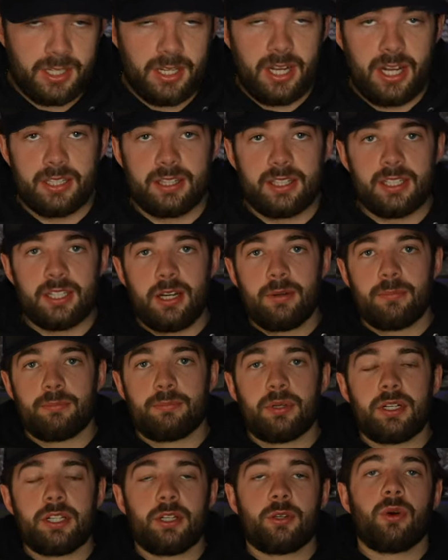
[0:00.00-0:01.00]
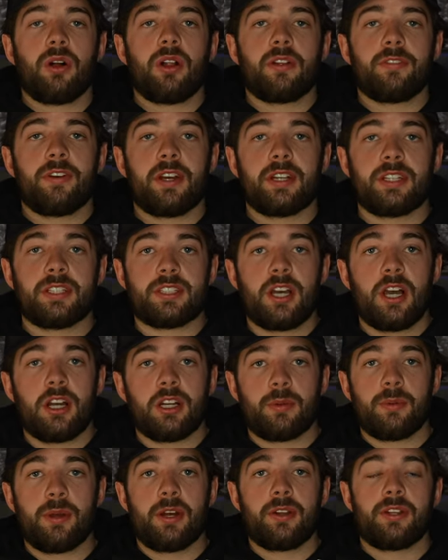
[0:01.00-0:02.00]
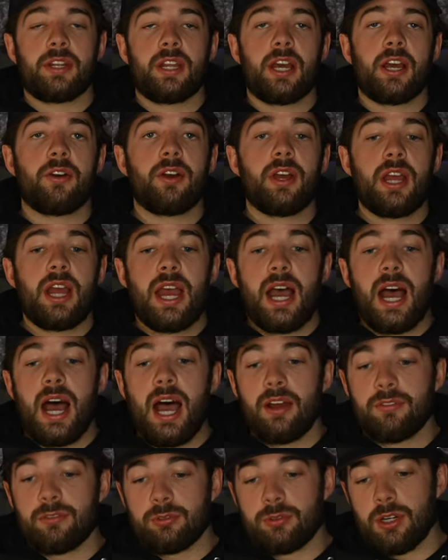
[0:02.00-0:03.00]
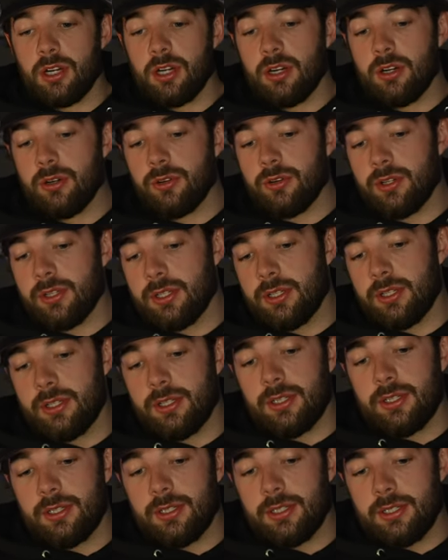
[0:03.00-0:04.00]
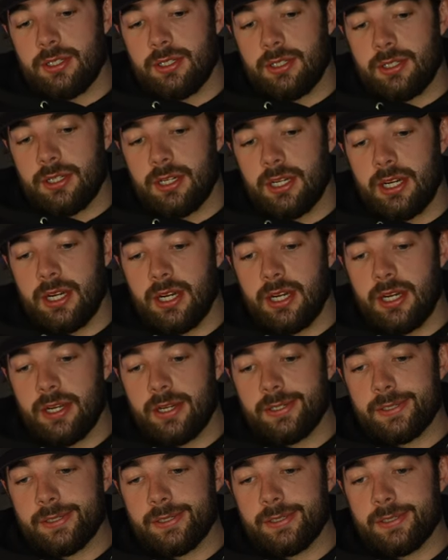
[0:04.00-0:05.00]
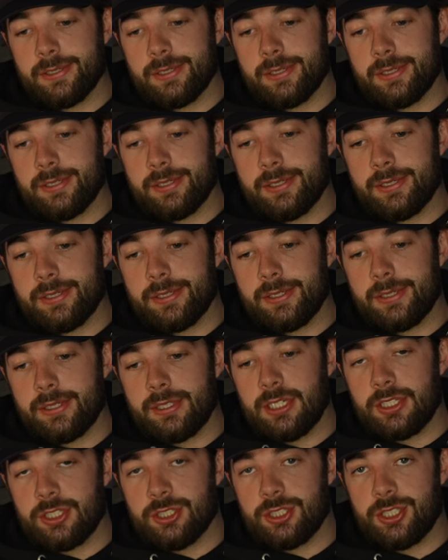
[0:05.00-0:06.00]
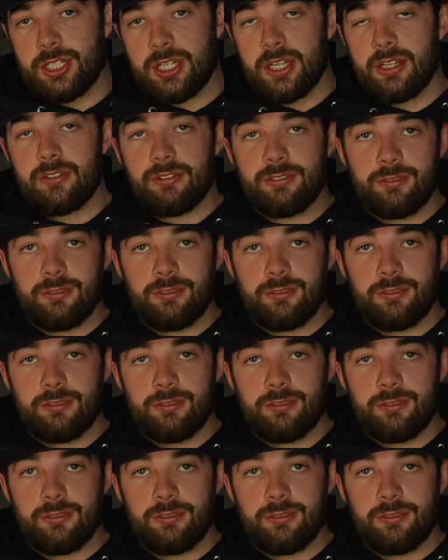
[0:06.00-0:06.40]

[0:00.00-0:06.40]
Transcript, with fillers: I think I'm pretty qualified to talk about it now. I've rode uh, a Gen